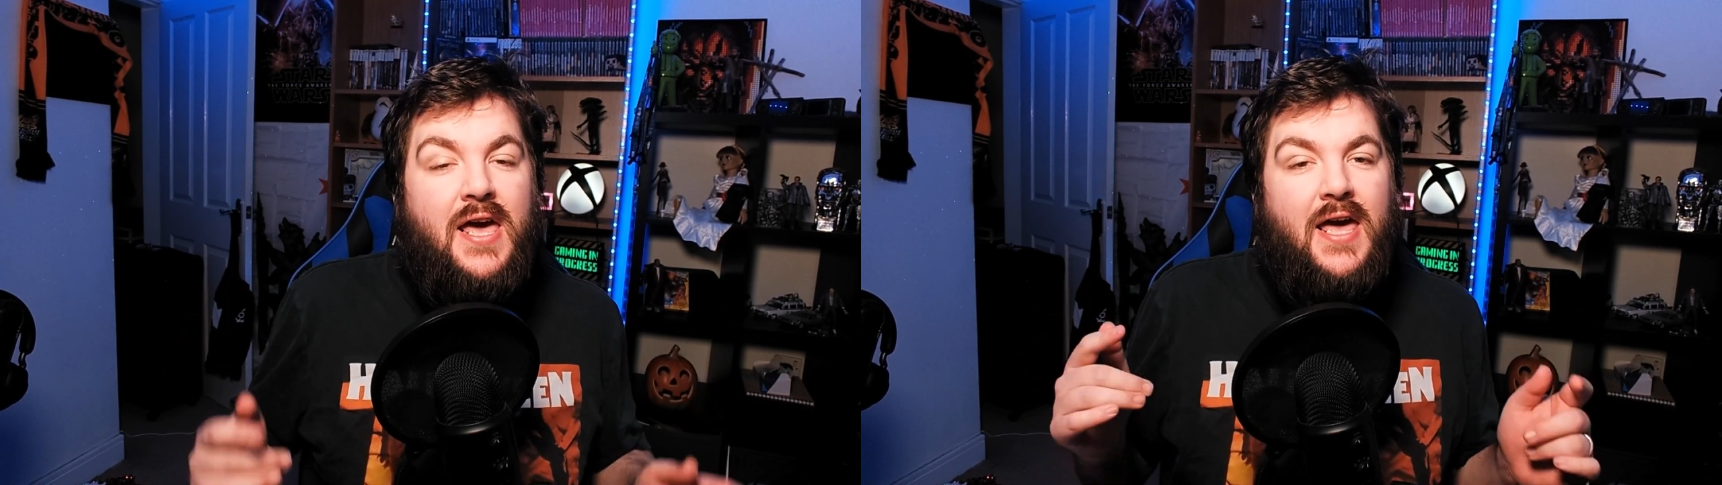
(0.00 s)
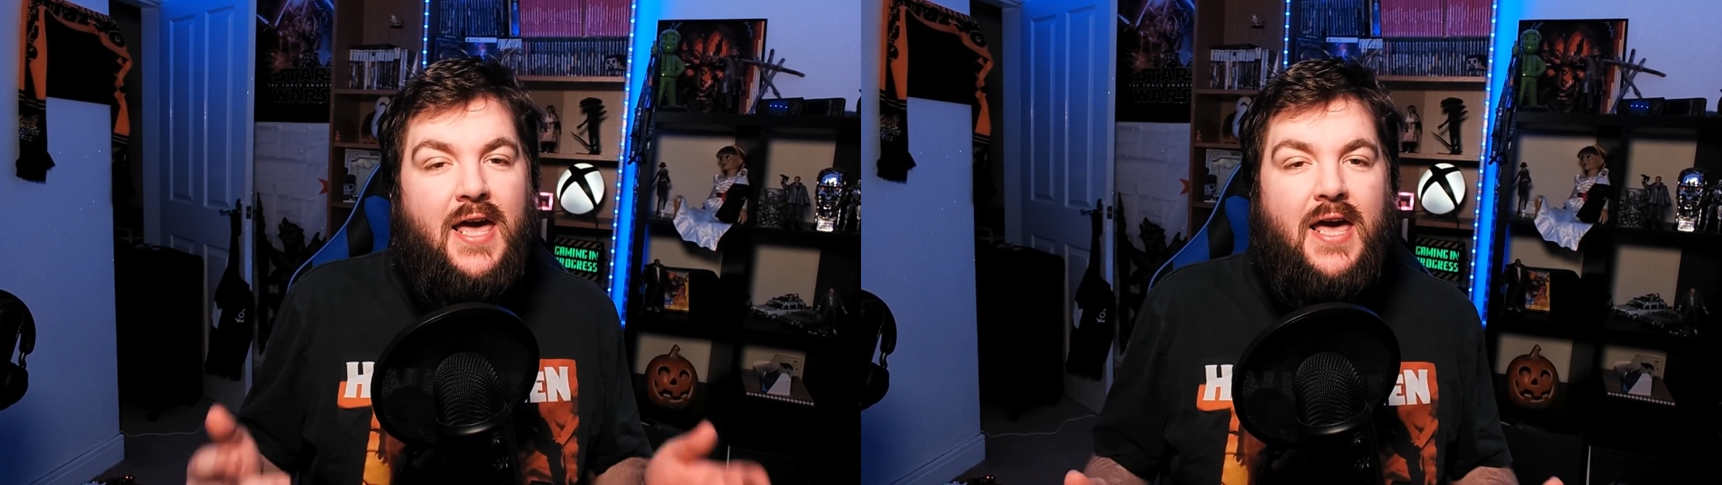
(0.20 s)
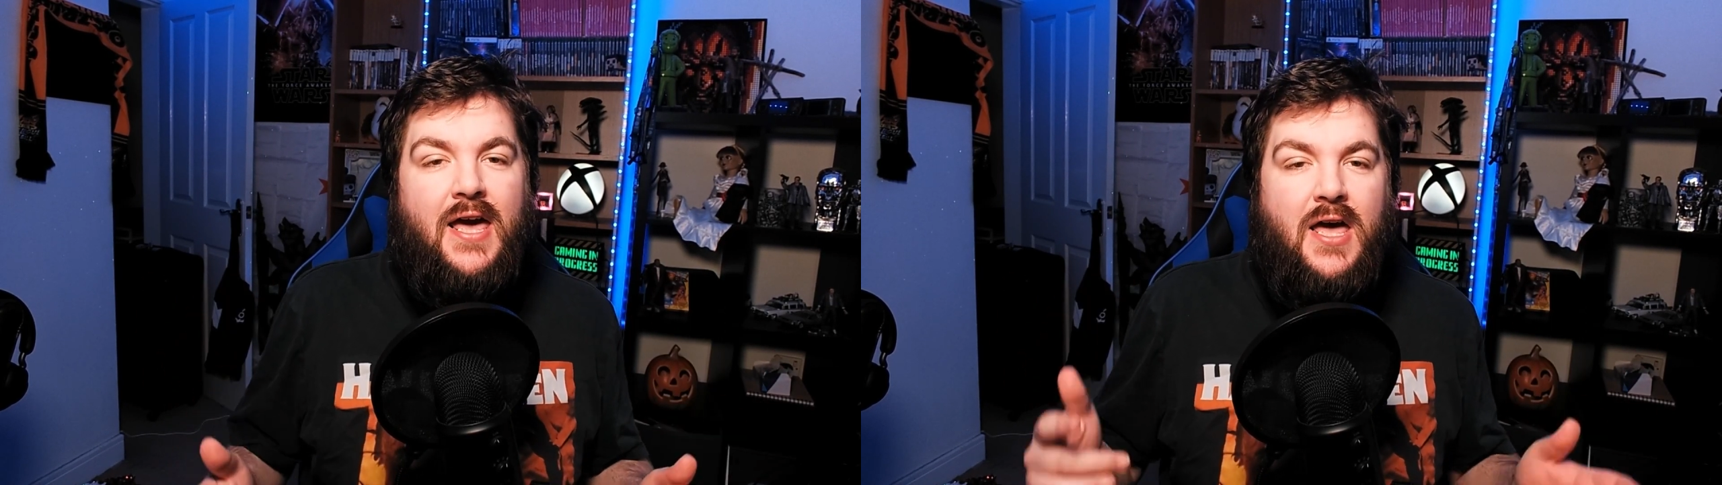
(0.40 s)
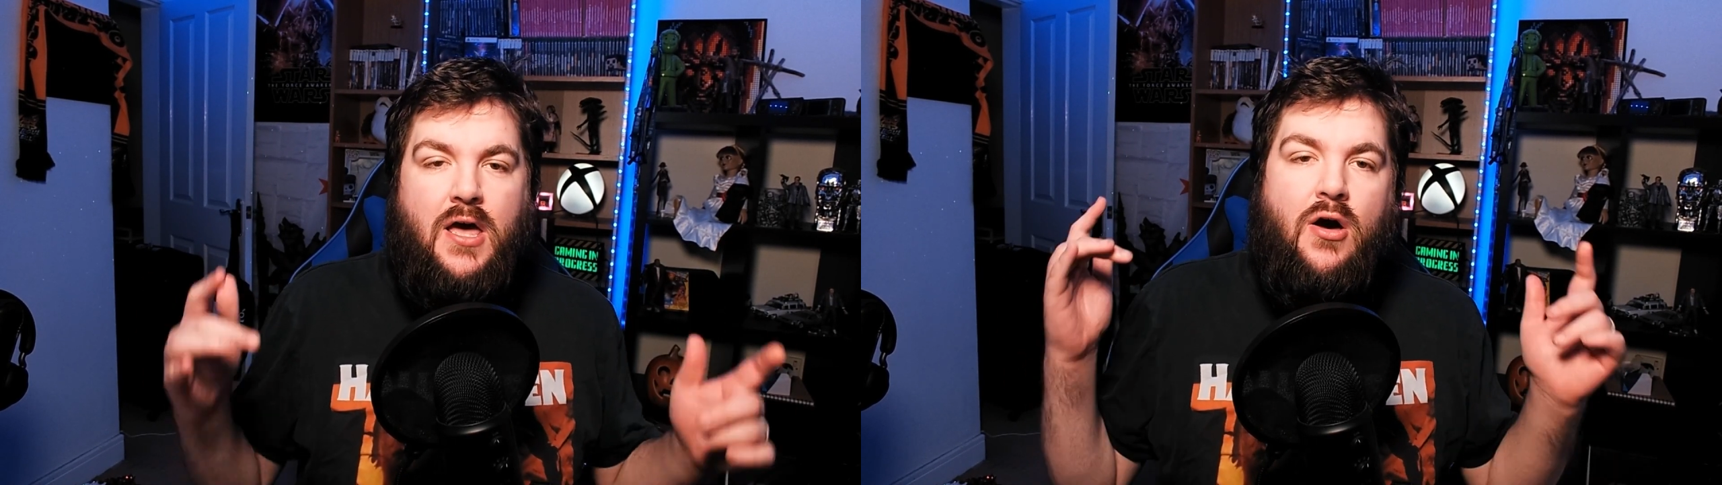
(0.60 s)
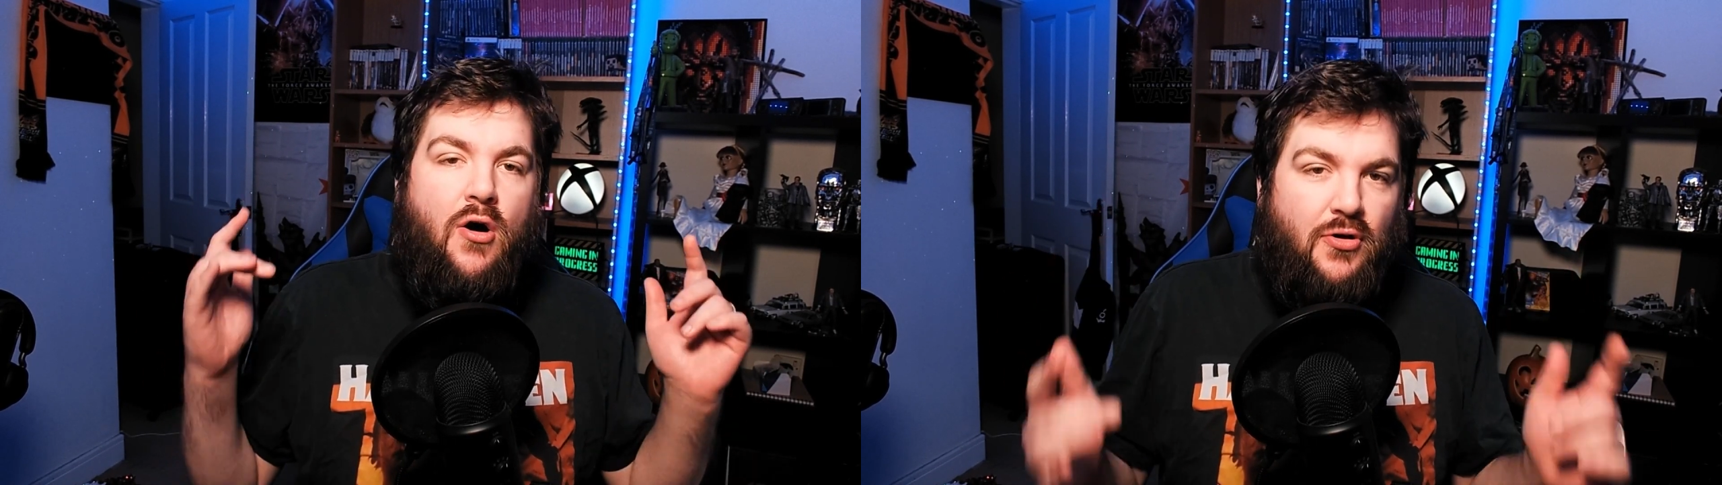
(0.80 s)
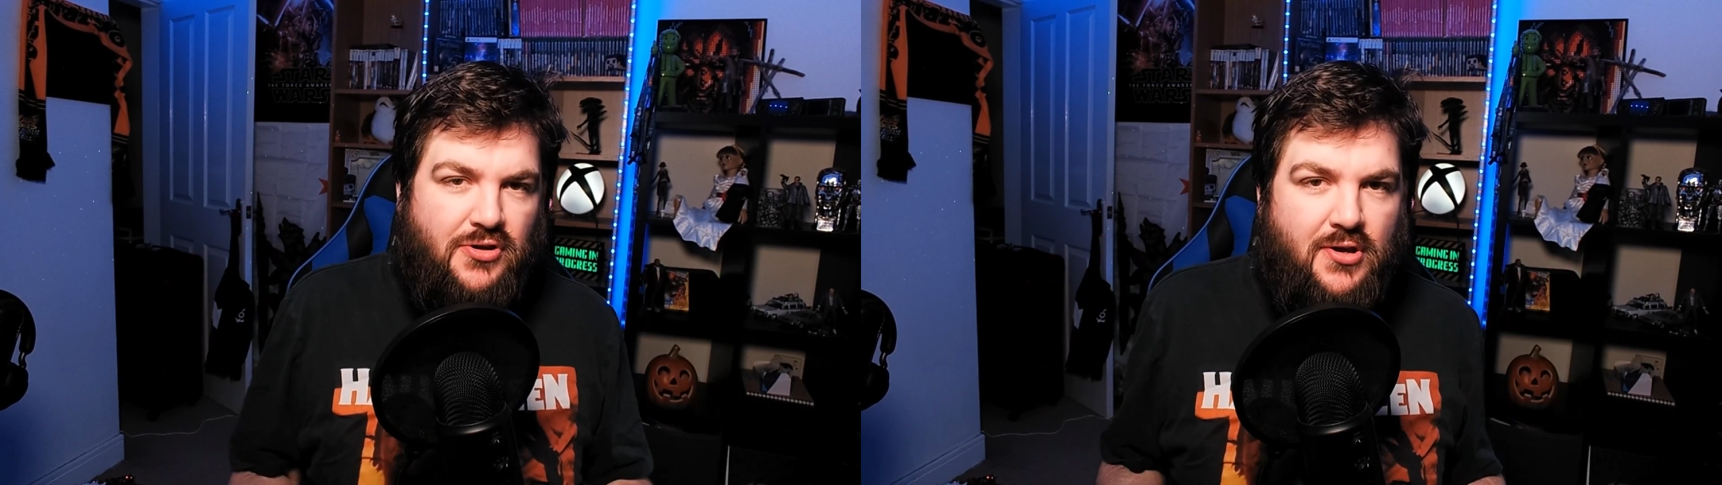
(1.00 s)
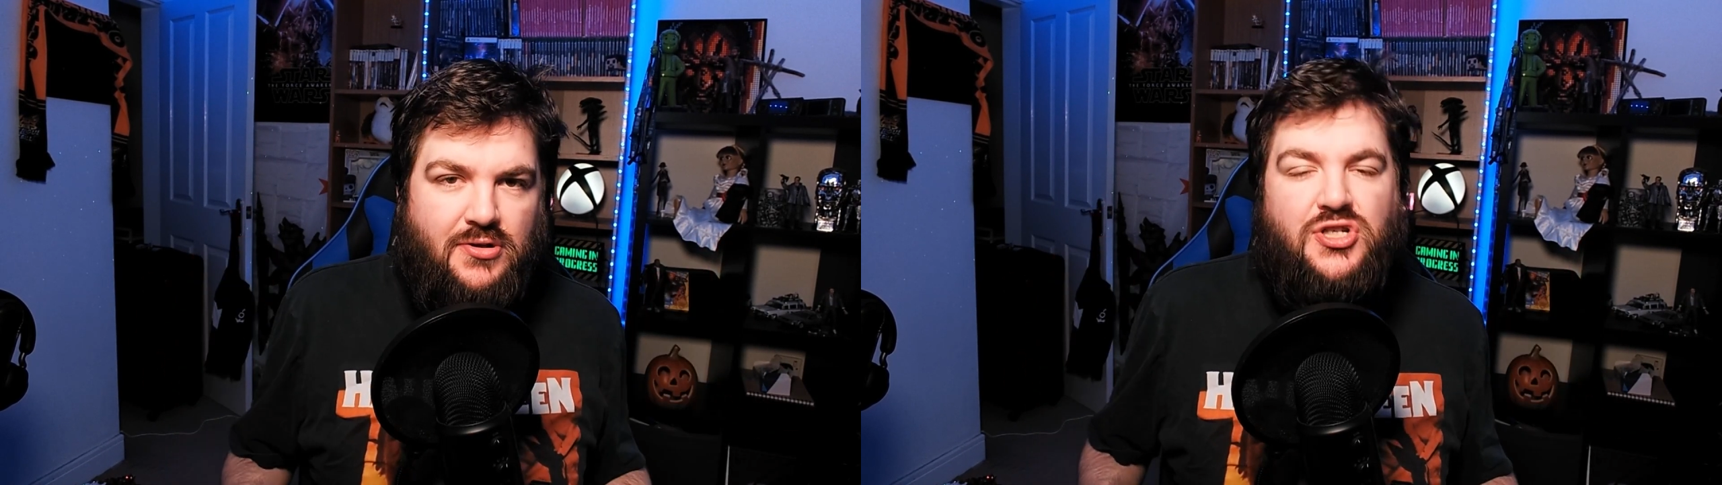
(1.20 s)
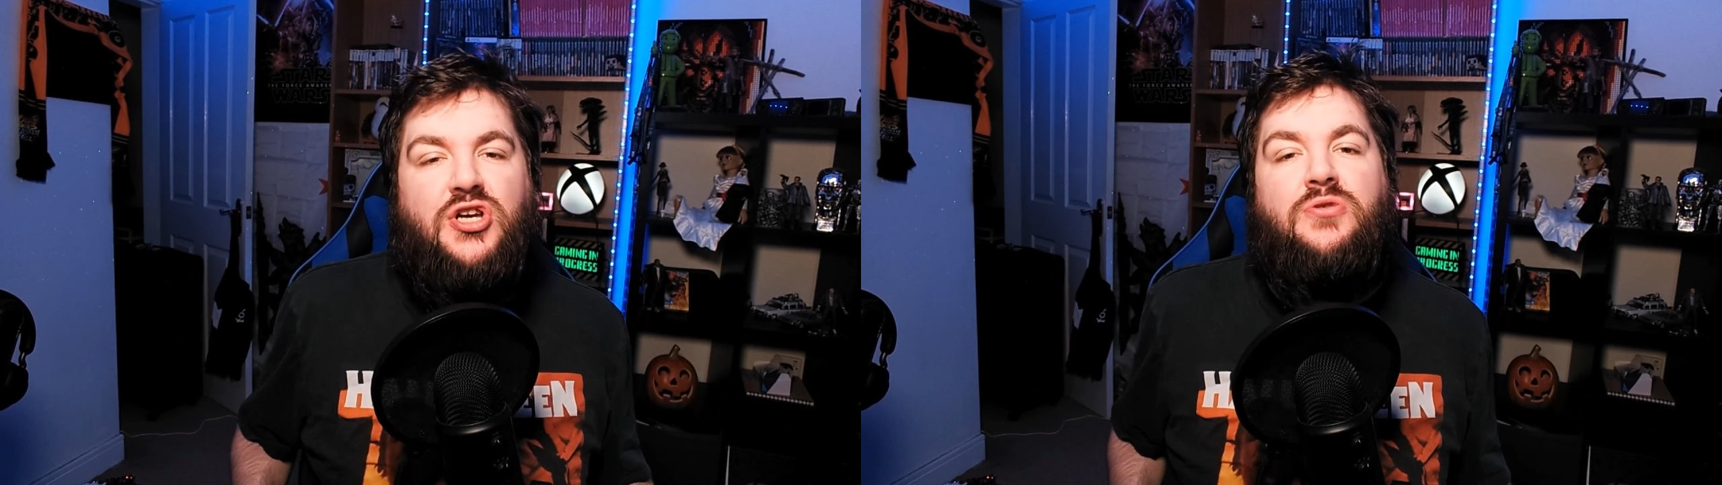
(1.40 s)
here on
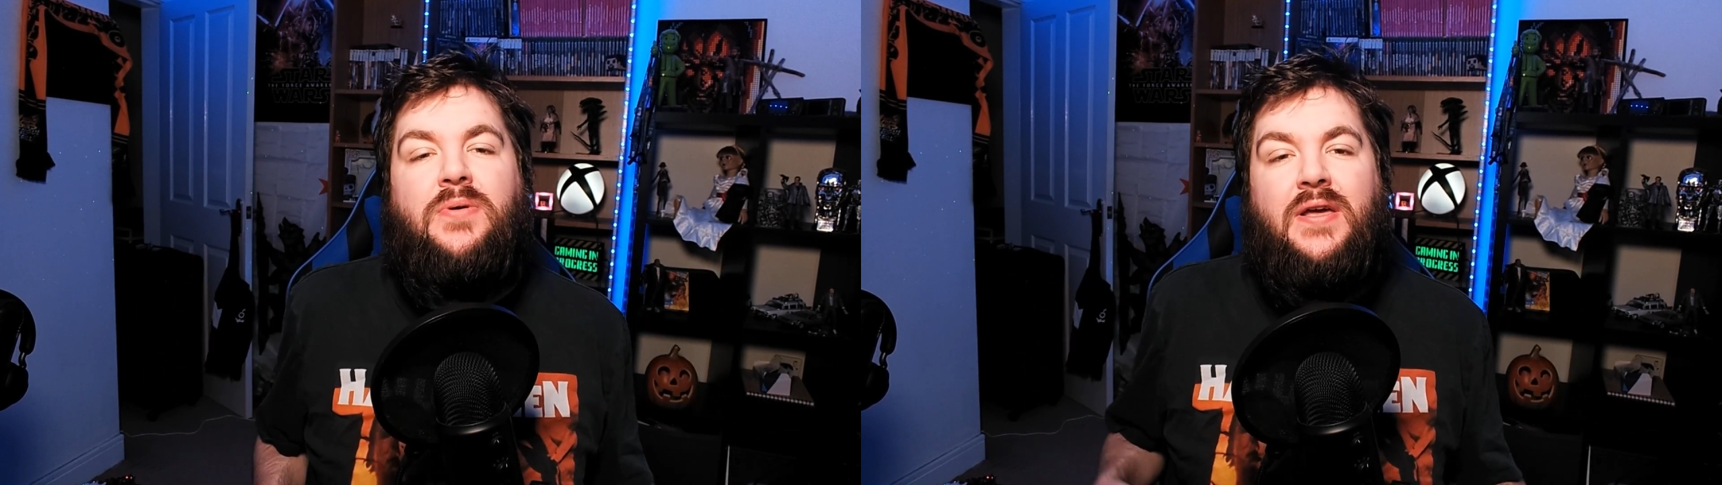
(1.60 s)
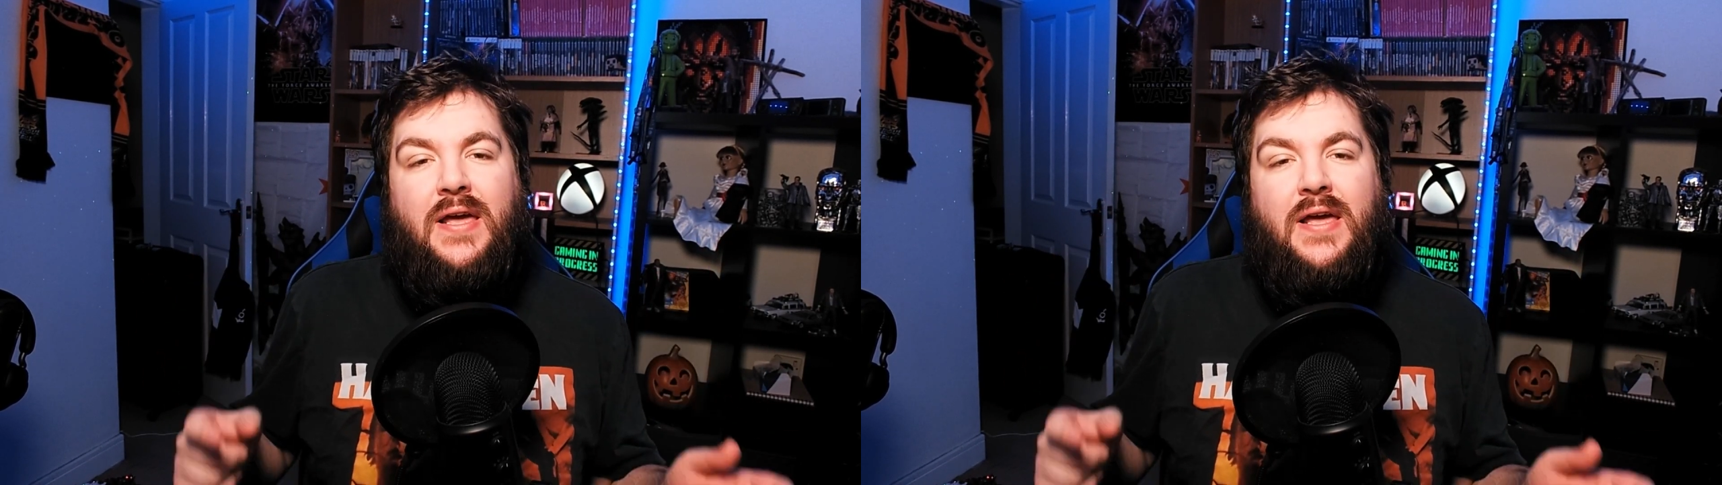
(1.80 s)
YouTube.